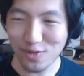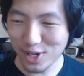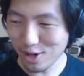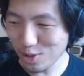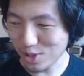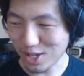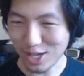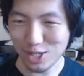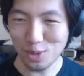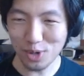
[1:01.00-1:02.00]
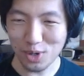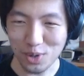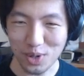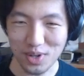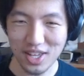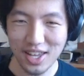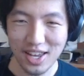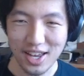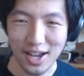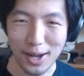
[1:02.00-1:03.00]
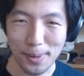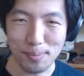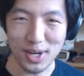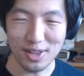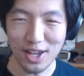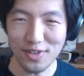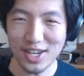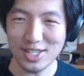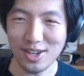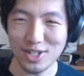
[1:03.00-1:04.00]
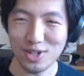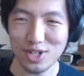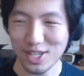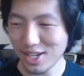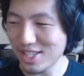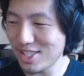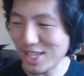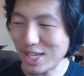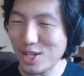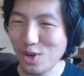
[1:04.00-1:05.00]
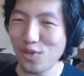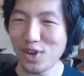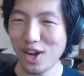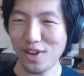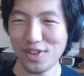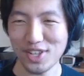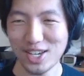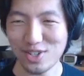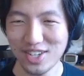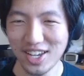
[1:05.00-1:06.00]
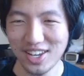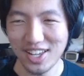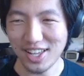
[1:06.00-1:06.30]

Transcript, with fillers: videos, which I think is super cool. Um, but a lot of it is also just like silly goofing off on the internet.